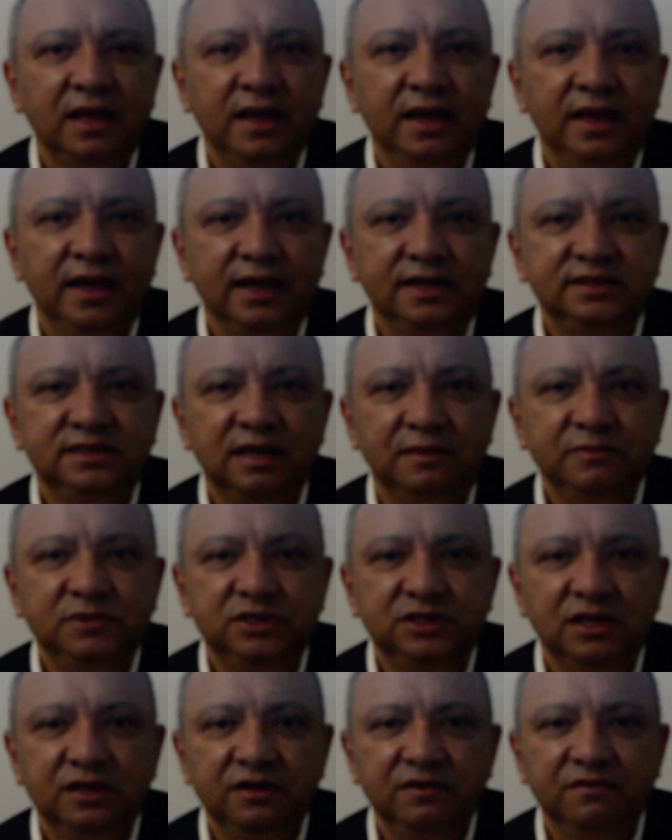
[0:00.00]

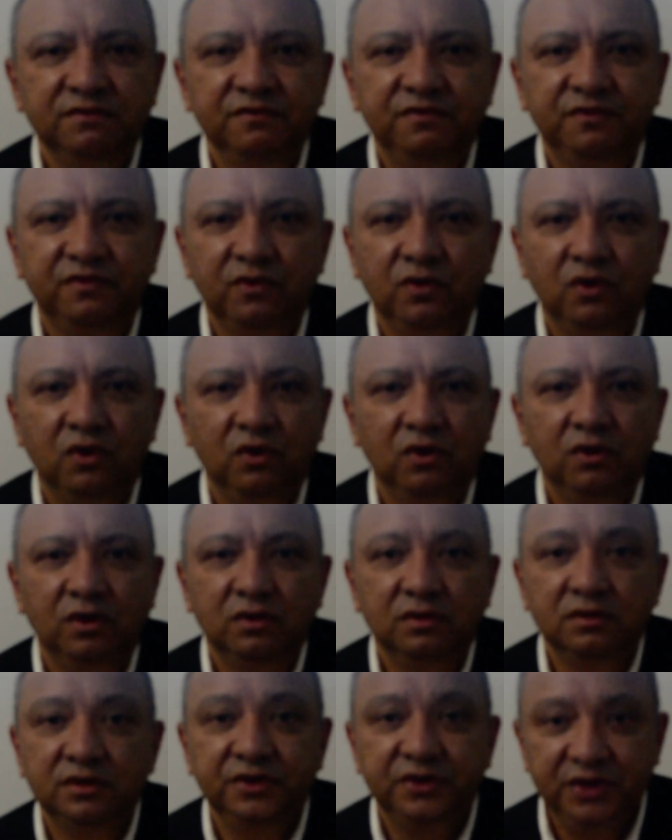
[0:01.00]
exemption for
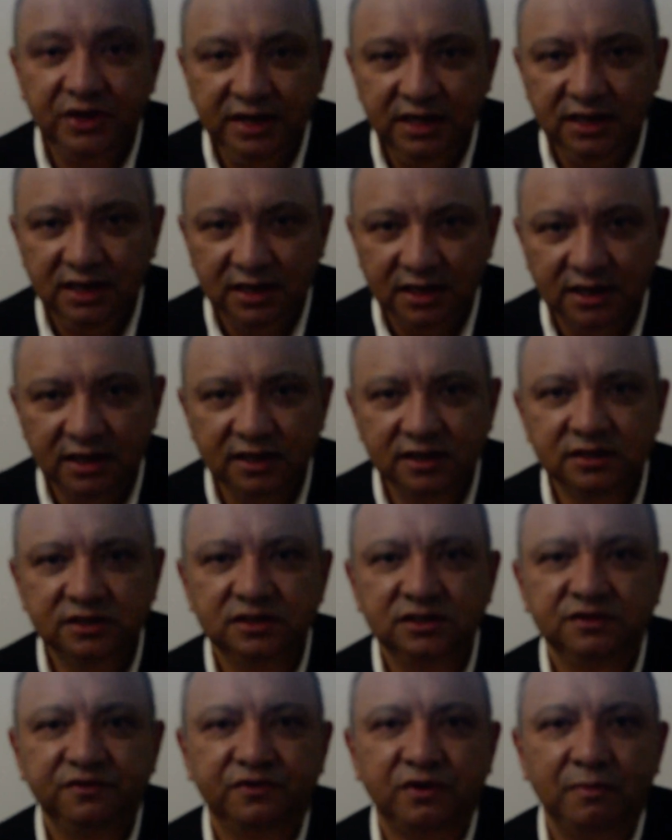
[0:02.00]
3
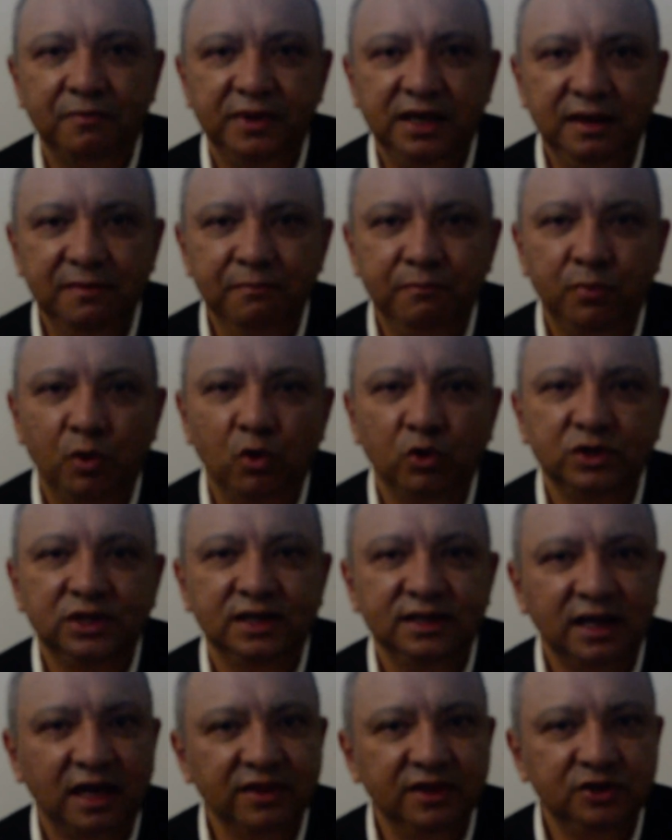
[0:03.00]
years from import
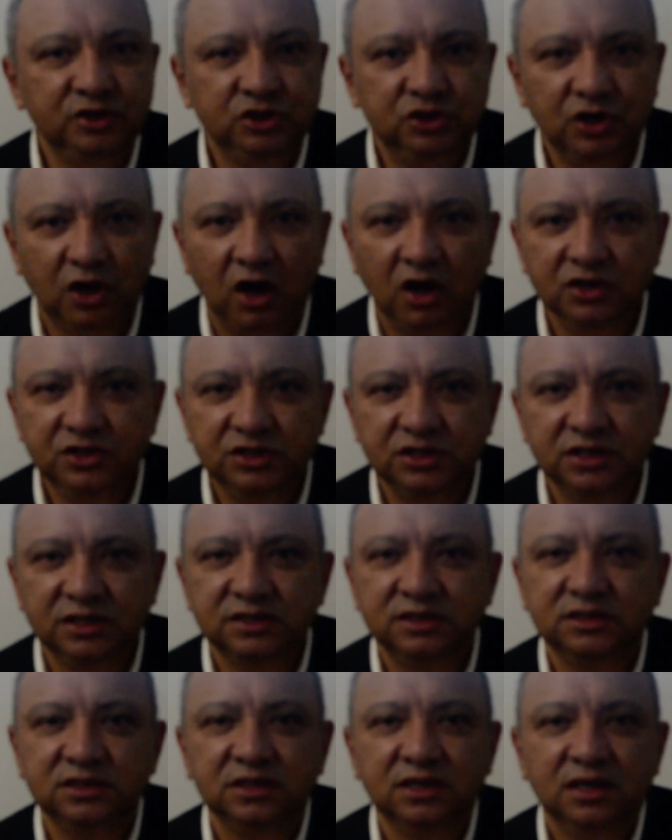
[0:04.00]
and other
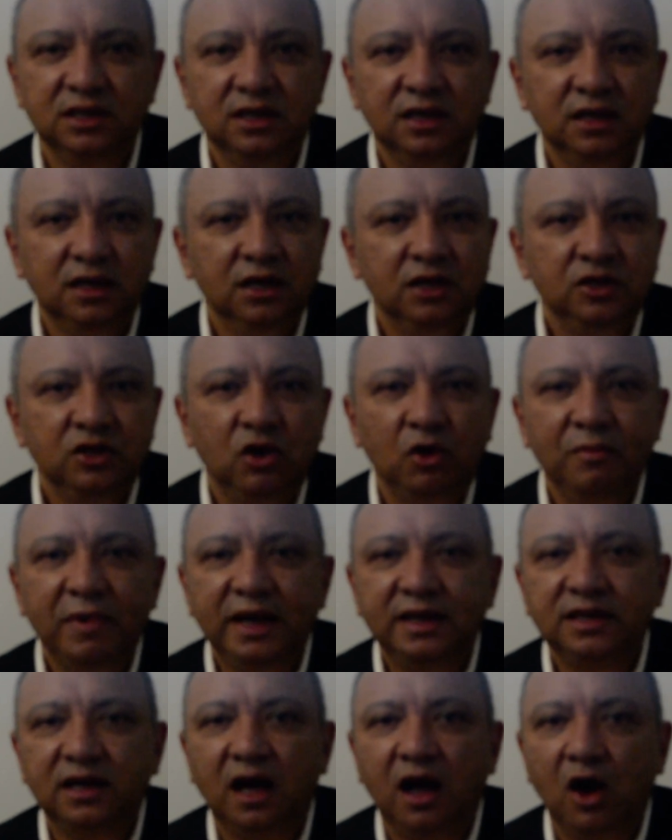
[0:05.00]
charges, no
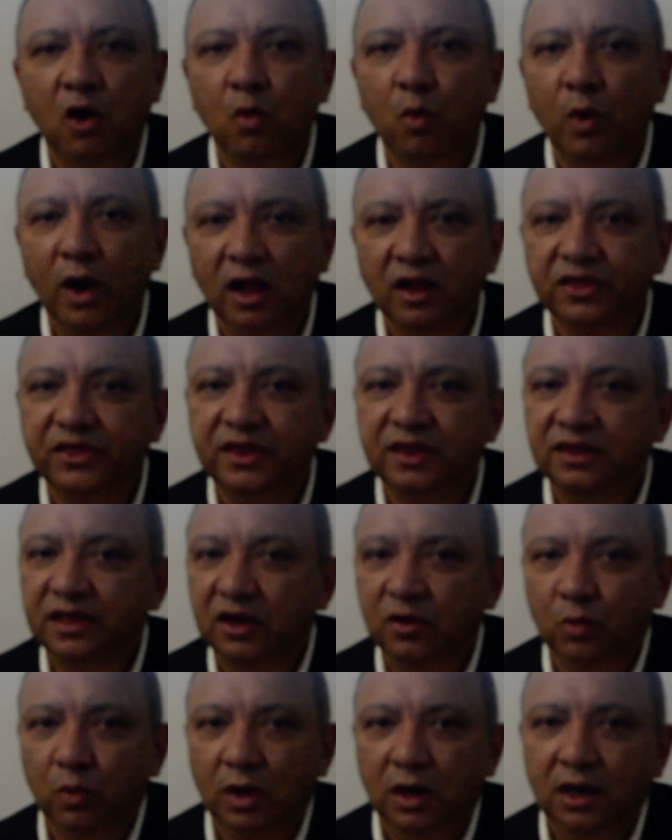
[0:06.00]
matter how wealthy
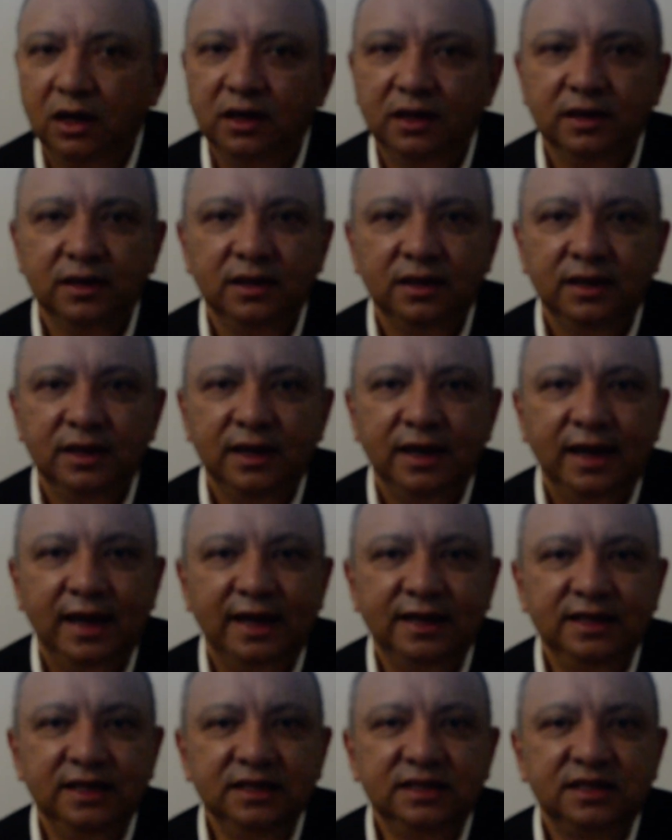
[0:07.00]
they were,
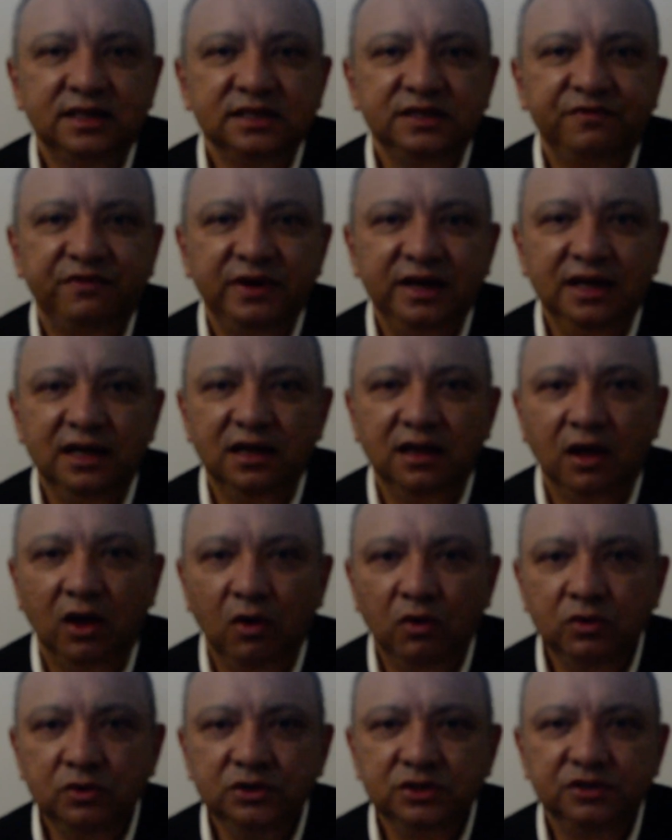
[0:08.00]
and interest-free
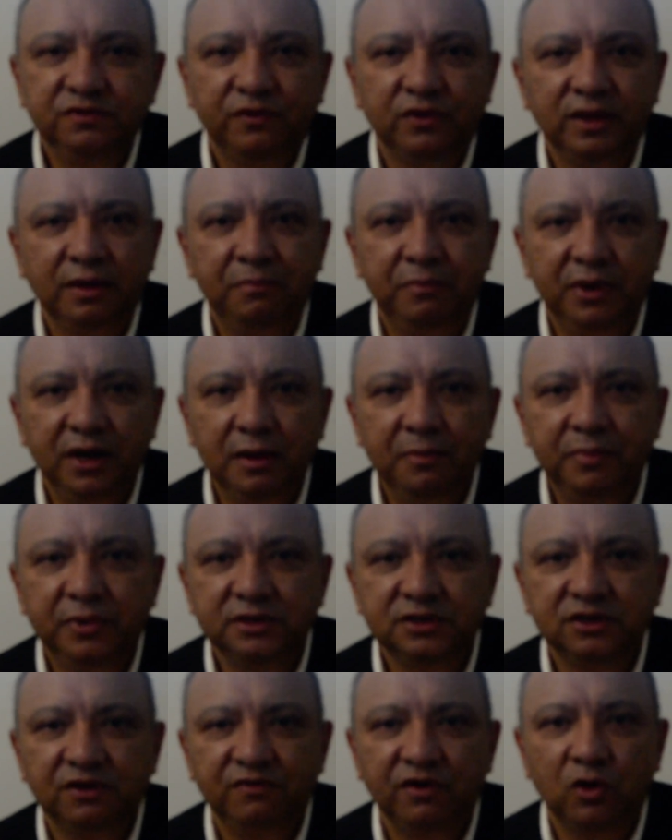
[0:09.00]
loans for the
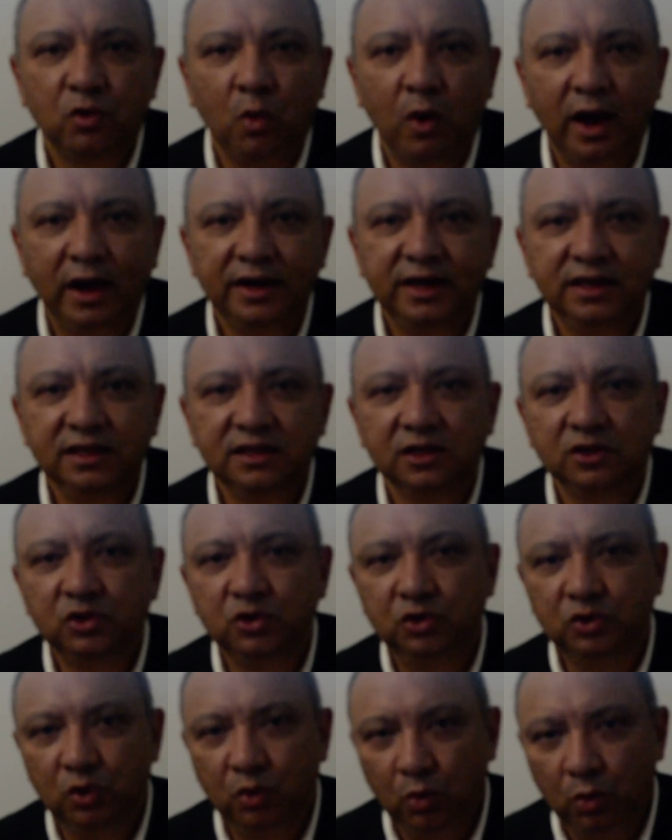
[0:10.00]
purpose of acquiring the
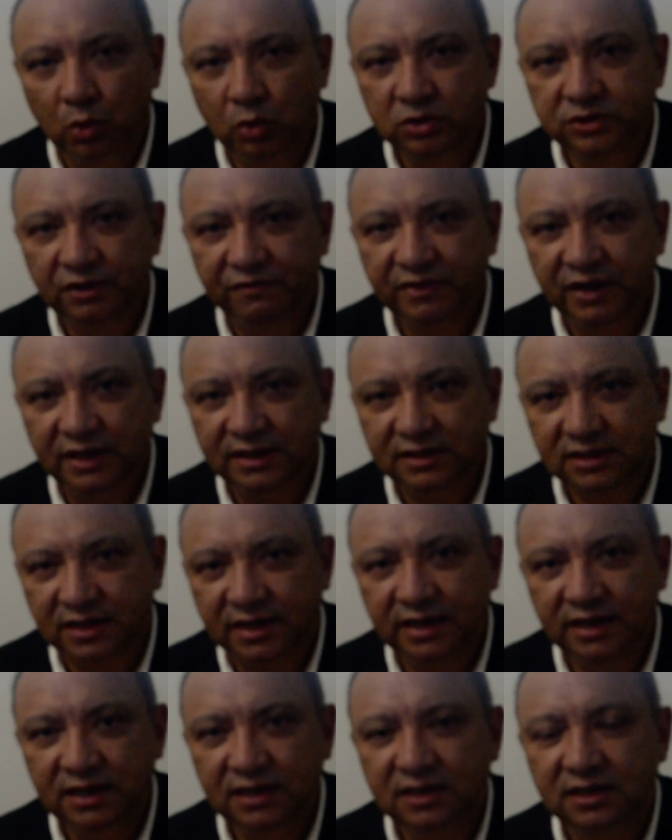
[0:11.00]
tools of their
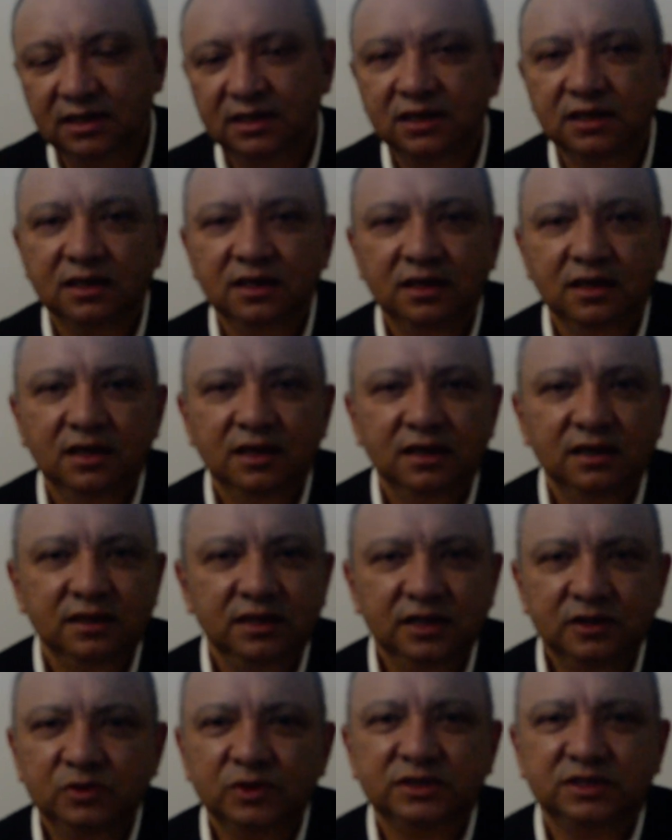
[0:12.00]
trade.
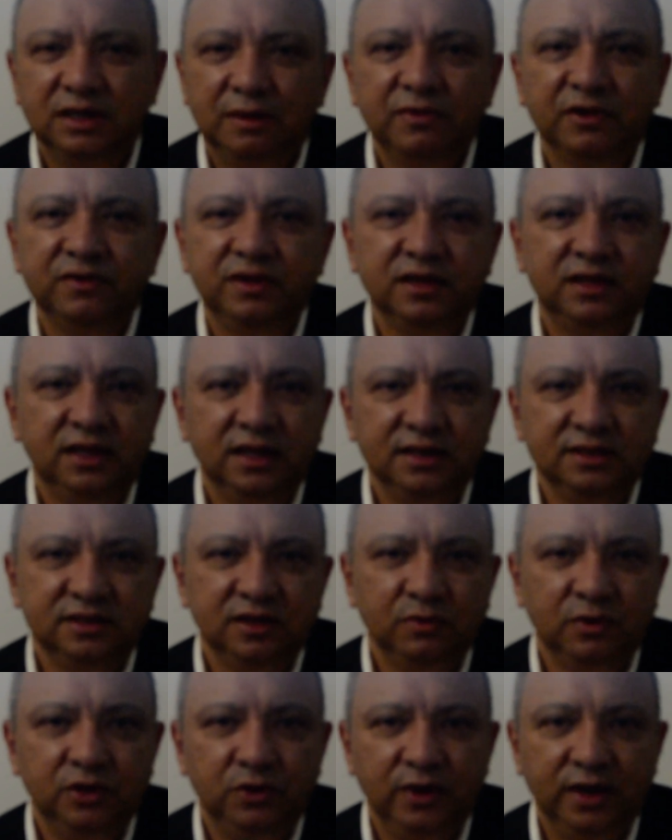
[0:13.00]
These were some of the things they
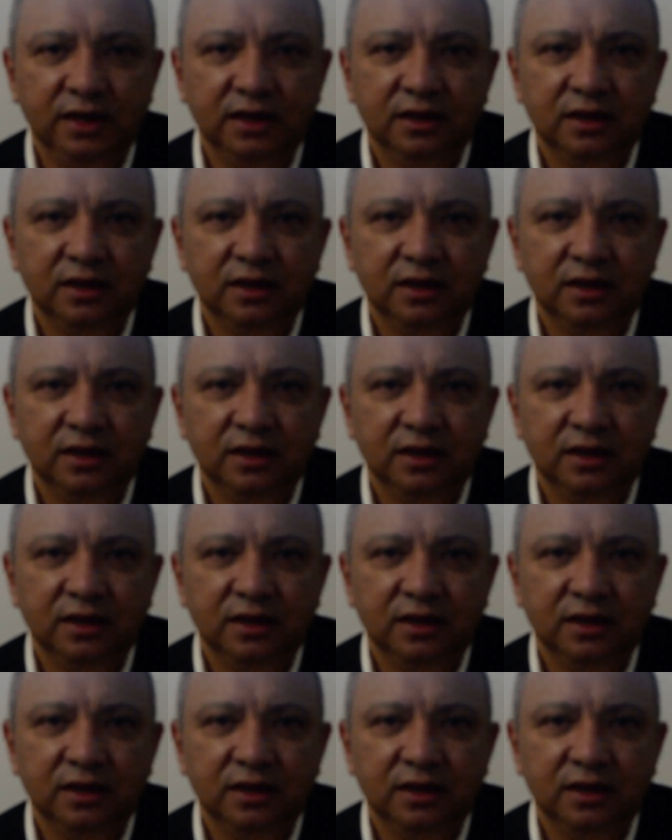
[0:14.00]
were doing.